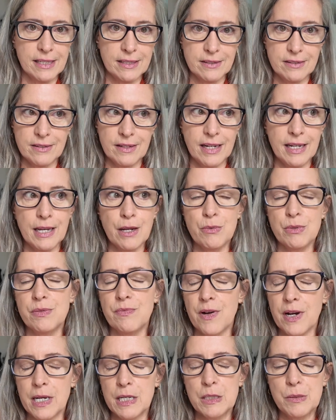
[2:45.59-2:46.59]
and it was
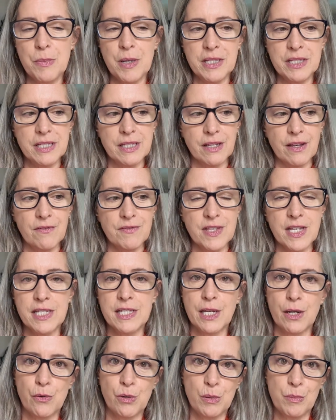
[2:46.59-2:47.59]
very expensive, they
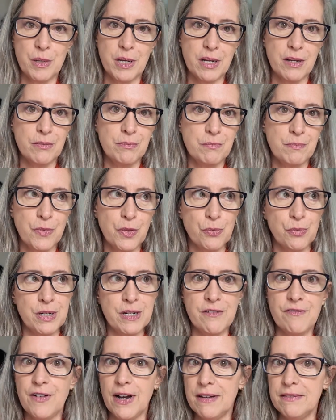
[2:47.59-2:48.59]
said it would be $3,000
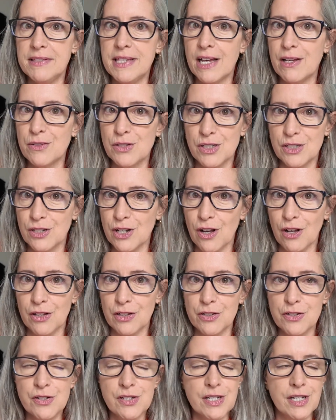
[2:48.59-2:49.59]
to
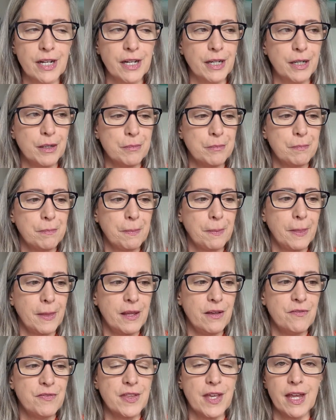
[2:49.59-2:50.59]
$5,000
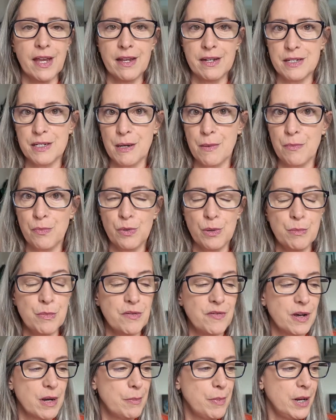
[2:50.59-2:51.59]
if they ended up
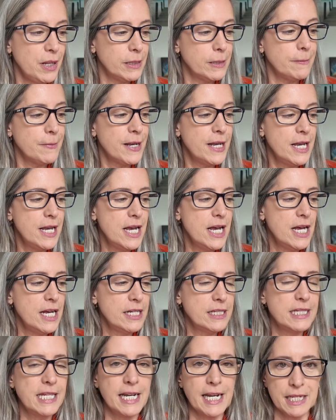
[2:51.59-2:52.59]
removing a polyp.
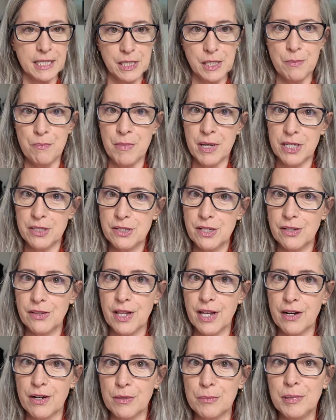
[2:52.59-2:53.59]
Then I submit to
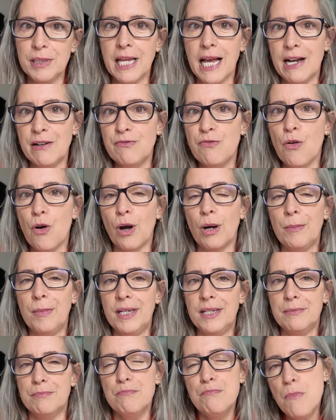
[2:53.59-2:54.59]
their platform,
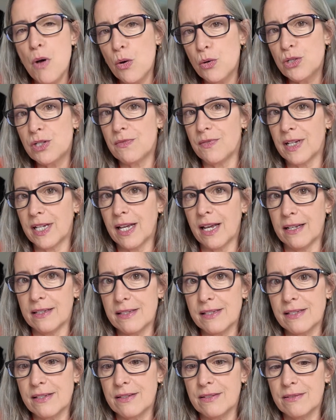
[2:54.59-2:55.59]
and most of it
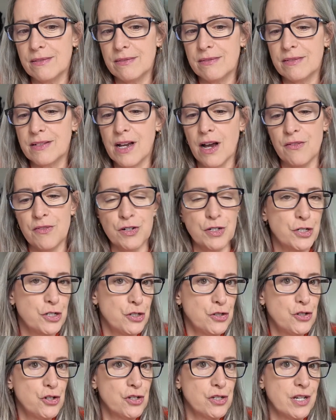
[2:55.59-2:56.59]
gets covered,
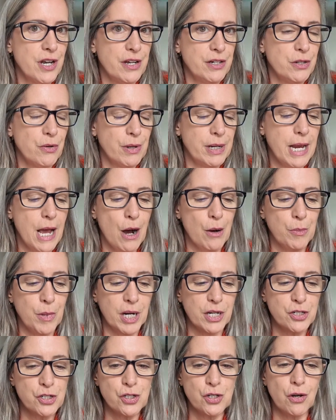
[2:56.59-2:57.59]
just not knowing how
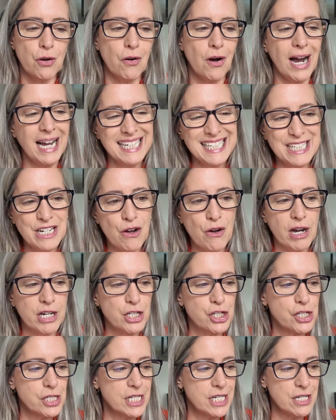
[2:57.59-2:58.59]
much. So, I
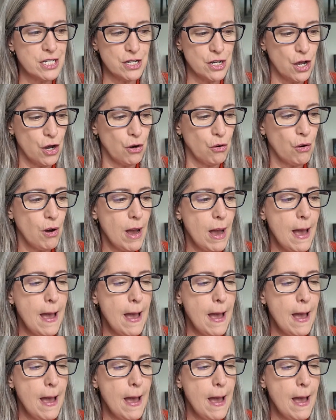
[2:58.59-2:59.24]
just didn't know.